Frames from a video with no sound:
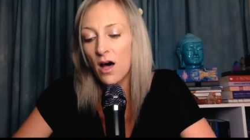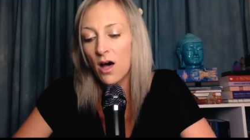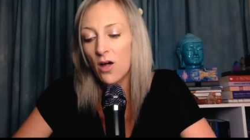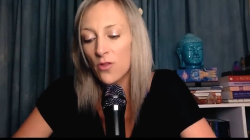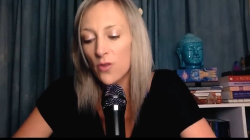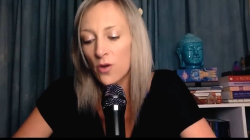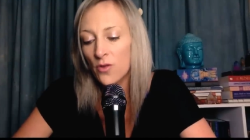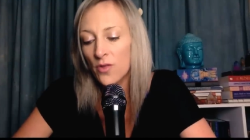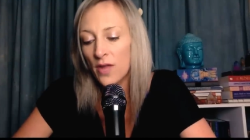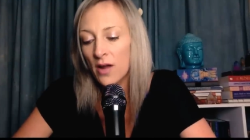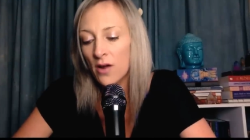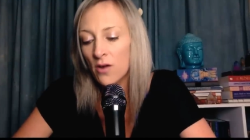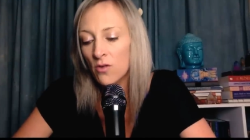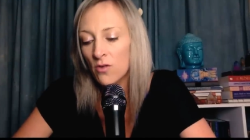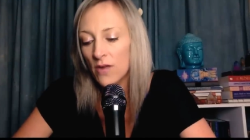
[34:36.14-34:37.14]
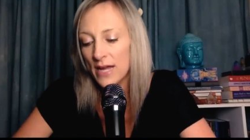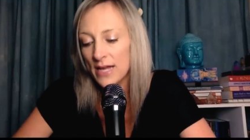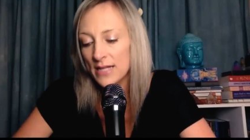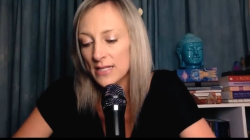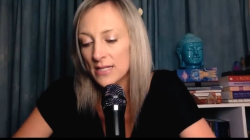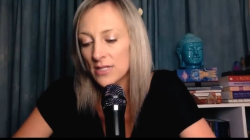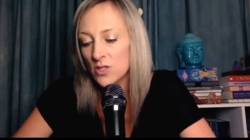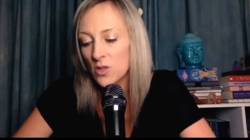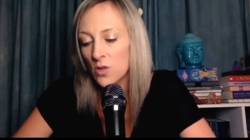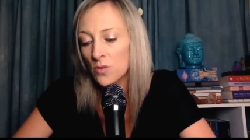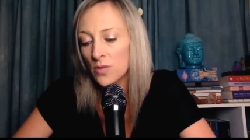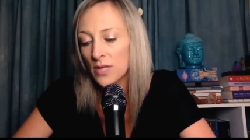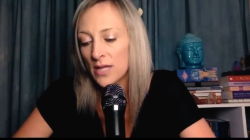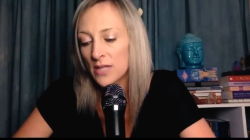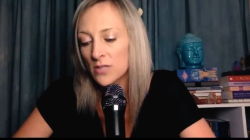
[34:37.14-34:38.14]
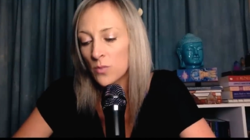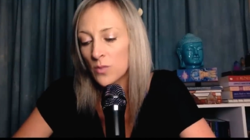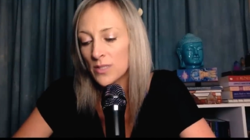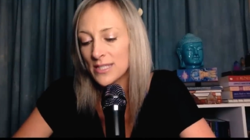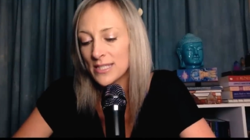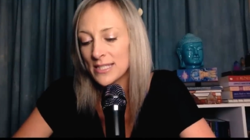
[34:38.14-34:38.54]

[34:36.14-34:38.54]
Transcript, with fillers: Although they are great, it is only as one